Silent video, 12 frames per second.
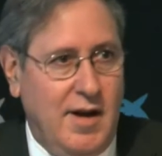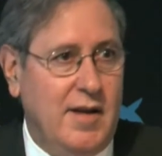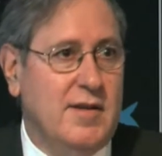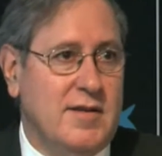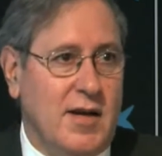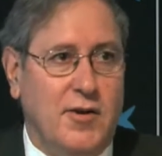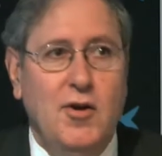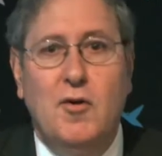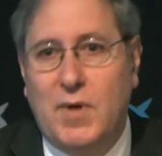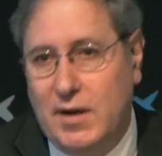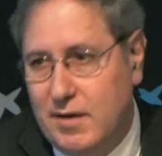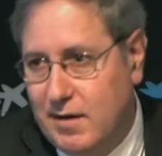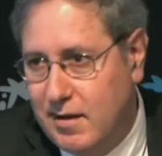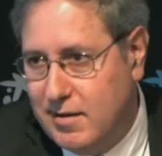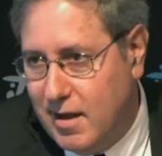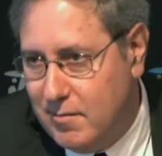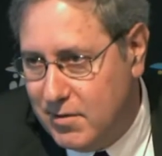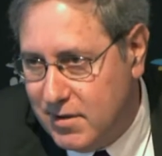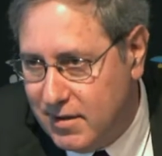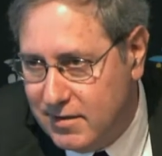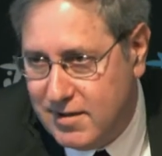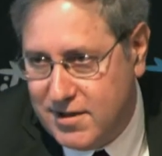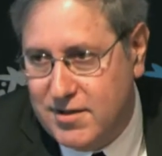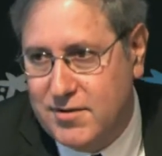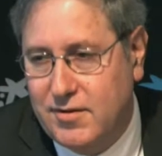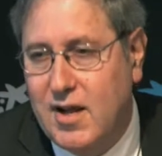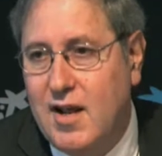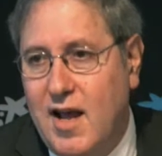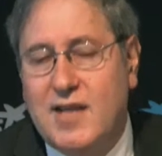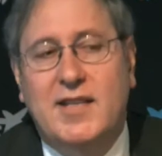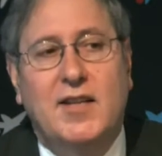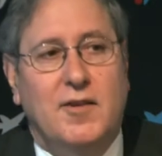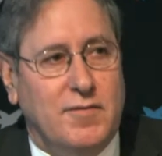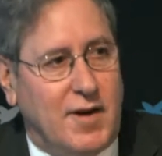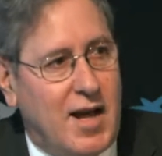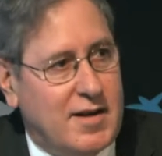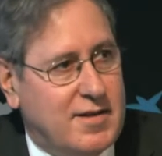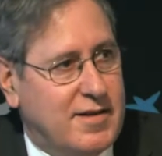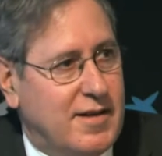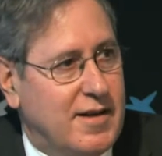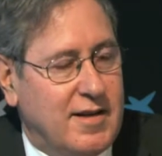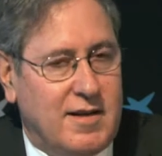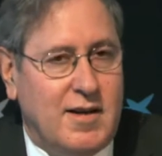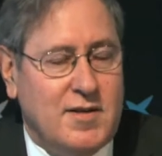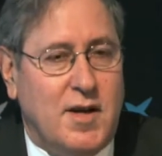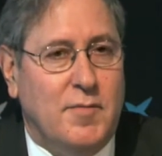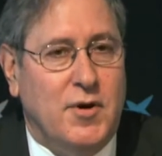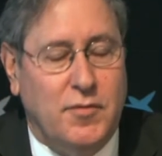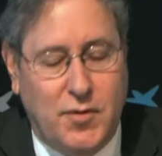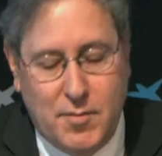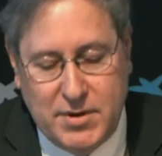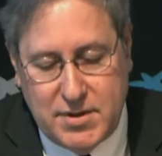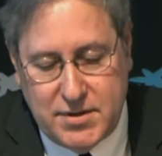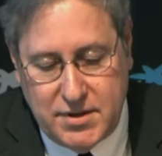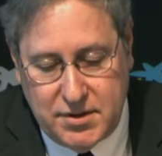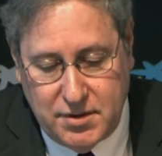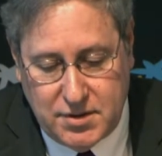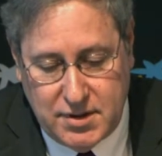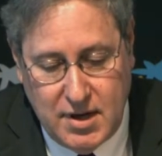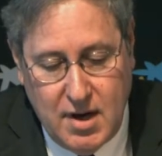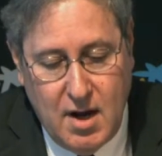it is a human uh, uh, decision, a set of large, uh, large number of human decisions,